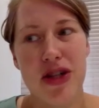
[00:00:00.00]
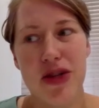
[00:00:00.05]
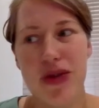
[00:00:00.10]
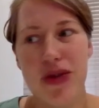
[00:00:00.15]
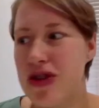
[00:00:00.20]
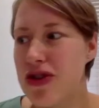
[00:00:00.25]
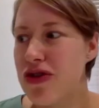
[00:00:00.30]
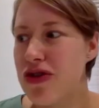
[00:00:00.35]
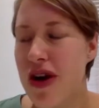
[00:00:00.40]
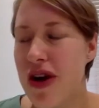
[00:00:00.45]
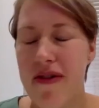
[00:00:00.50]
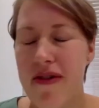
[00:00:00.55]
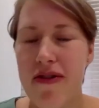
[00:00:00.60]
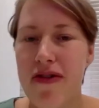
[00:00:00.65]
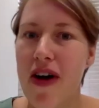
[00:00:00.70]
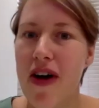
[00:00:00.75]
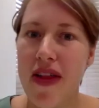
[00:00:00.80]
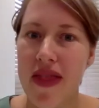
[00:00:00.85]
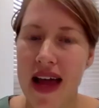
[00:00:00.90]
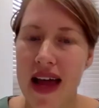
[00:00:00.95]
just try and
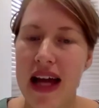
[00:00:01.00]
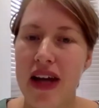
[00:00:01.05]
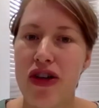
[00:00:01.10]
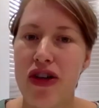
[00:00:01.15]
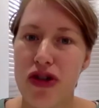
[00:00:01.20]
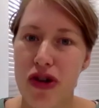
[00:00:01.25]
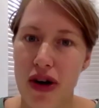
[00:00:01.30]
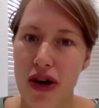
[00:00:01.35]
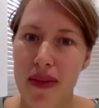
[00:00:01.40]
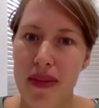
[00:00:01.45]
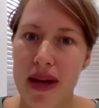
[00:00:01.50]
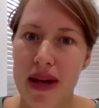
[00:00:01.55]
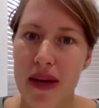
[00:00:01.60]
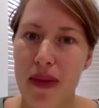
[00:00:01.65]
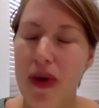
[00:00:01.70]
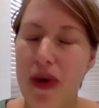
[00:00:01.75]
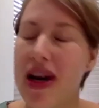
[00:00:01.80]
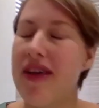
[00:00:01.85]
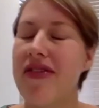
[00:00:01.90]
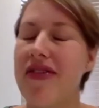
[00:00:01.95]
find that enjoyment,
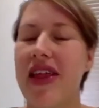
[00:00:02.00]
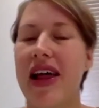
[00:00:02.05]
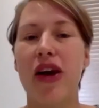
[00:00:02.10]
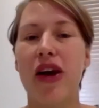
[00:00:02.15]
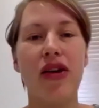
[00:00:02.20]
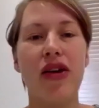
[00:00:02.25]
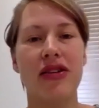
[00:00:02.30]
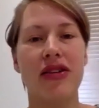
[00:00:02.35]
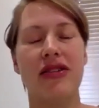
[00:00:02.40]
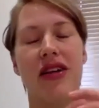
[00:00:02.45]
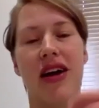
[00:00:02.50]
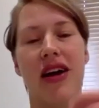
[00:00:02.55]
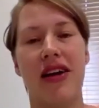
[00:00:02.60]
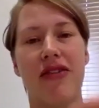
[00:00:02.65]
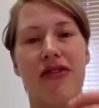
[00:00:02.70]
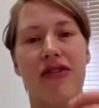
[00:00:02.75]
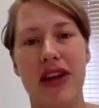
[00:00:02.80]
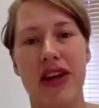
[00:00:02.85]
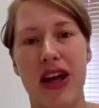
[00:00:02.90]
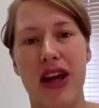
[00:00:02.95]
whatever that looks like
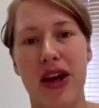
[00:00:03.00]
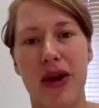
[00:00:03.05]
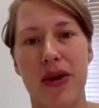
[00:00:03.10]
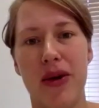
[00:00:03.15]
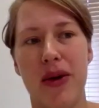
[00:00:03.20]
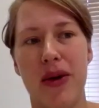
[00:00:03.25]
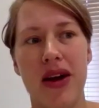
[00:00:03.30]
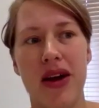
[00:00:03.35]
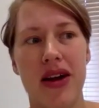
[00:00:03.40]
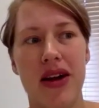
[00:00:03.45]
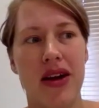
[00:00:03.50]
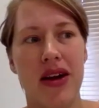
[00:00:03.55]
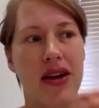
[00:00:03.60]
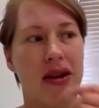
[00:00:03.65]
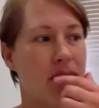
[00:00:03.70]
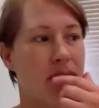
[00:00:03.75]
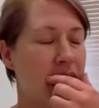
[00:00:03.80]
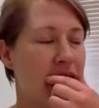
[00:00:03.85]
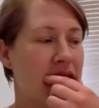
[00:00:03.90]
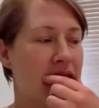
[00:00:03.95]
for you.
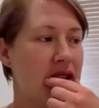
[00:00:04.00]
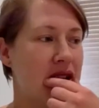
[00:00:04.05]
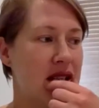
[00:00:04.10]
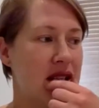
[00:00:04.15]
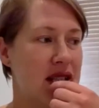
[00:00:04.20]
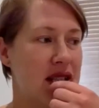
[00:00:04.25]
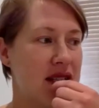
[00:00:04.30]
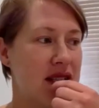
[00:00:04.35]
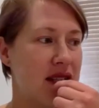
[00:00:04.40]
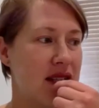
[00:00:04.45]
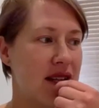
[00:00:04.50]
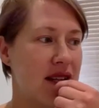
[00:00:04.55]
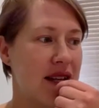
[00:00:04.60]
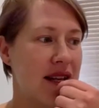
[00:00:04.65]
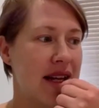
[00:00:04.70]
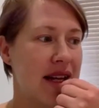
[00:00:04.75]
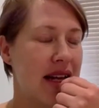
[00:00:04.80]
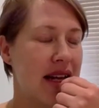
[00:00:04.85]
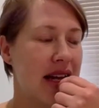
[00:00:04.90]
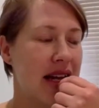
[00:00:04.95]
Because
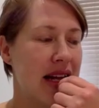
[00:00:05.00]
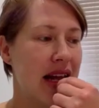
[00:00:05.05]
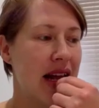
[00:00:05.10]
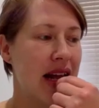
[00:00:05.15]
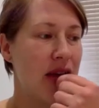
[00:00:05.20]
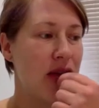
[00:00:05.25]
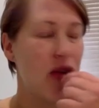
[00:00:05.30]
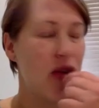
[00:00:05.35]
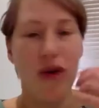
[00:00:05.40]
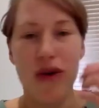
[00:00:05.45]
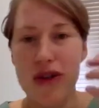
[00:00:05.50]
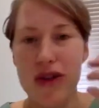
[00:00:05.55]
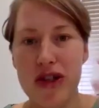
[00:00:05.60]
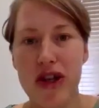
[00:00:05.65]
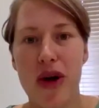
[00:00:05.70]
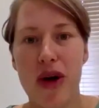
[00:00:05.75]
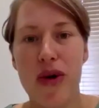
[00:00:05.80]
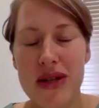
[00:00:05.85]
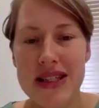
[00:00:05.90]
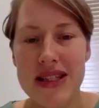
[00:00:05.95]
if you're
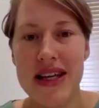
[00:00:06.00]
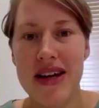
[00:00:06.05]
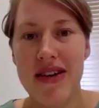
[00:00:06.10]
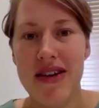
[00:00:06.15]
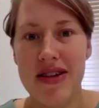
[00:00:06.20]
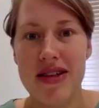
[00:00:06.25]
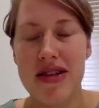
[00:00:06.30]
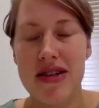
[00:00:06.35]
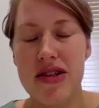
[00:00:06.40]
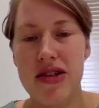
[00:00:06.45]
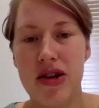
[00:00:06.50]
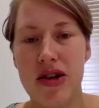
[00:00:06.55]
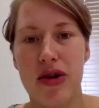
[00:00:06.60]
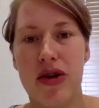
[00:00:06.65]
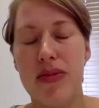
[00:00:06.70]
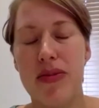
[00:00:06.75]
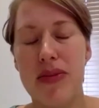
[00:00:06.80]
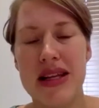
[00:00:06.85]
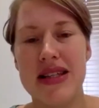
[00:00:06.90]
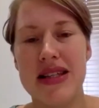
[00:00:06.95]
so serious and so
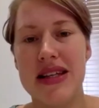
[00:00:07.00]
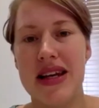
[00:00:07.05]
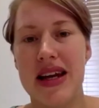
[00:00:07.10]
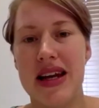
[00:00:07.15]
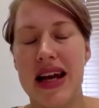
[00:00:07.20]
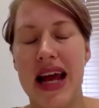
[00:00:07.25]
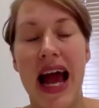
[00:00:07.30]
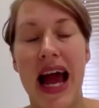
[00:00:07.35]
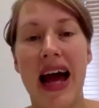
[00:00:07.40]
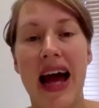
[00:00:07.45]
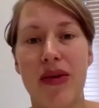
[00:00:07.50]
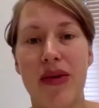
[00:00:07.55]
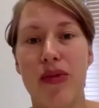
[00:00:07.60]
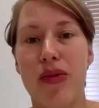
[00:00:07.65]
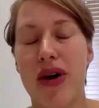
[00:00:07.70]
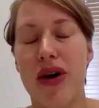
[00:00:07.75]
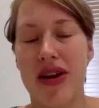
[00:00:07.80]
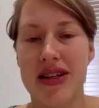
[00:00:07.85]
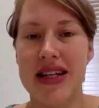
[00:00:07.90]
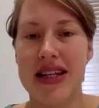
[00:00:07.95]
committed and it hadn't
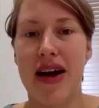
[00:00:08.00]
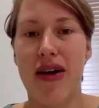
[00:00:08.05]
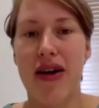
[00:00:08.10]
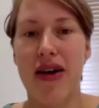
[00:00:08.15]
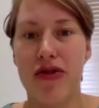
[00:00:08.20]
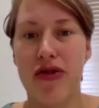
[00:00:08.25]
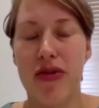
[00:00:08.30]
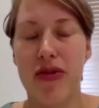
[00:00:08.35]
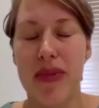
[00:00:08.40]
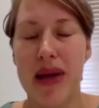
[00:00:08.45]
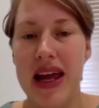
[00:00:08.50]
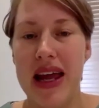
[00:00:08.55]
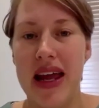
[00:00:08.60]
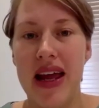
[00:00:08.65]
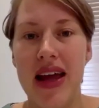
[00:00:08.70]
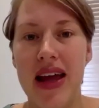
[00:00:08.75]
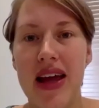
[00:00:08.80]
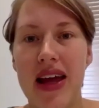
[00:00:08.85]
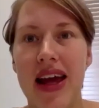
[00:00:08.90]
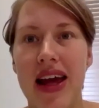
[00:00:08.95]
worked out for me,
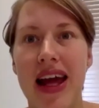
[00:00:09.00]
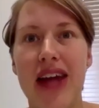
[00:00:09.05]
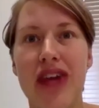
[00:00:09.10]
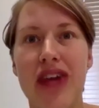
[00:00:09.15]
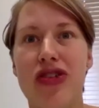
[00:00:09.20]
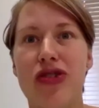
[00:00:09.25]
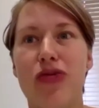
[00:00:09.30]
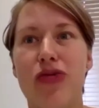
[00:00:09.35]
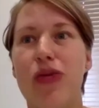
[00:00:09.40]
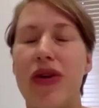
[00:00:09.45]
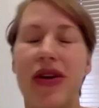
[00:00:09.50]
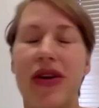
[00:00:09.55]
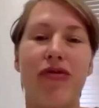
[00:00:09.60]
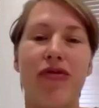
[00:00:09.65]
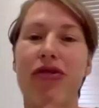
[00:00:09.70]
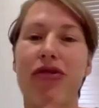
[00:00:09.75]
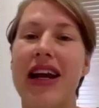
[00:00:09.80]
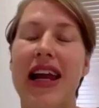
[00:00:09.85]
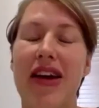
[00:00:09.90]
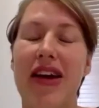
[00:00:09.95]
it just wouldn't
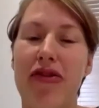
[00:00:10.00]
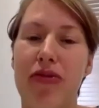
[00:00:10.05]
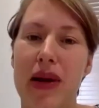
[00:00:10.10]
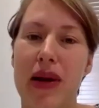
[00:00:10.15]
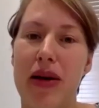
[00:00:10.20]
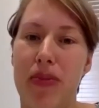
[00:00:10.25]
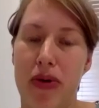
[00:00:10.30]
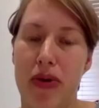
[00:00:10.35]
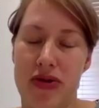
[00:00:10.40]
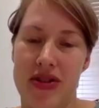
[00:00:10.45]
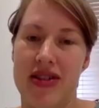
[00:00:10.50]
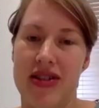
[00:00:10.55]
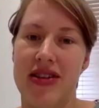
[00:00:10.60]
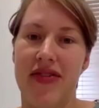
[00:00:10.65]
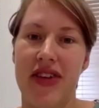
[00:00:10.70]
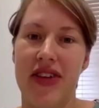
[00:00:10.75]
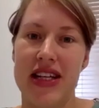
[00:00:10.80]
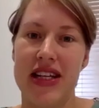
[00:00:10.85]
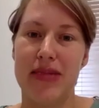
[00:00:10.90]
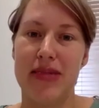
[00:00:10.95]
really have been a positive
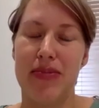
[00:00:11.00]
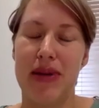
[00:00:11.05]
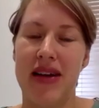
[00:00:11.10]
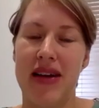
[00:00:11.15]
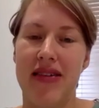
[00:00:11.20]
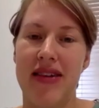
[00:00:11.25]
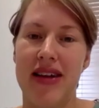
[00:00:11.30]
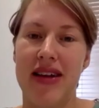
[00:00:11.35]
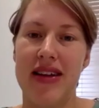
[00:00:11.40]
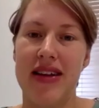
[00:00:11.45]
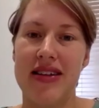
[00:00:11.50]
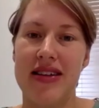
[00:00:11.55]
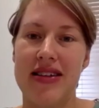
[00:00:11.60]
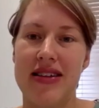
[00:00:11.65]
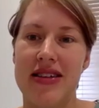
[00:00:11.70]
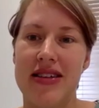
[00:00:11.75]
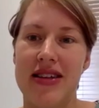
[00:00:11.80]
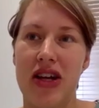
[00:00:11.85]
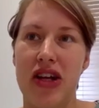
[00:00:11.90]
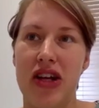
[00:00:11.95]

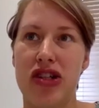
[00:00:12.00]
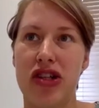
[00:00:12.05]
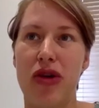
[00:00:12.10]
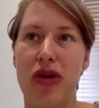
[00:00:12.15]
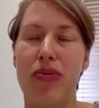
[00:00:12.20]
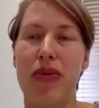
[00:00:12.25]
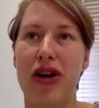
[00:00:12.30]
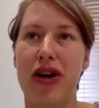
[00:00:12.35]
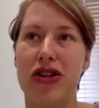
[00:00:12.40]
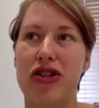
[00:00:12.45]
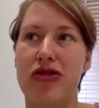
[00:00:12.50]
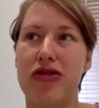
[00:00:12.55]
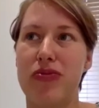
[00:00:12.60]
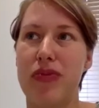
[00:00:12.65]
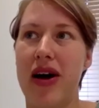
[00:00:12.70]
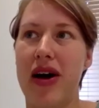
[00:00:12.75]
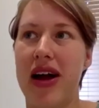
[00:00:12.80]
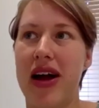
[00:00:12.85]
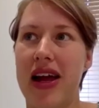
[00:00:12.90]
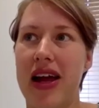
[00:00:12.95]
experience. So much of
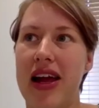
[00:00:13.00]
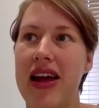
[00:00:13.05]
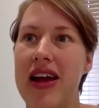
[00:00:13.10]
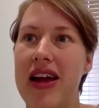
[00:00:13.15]
my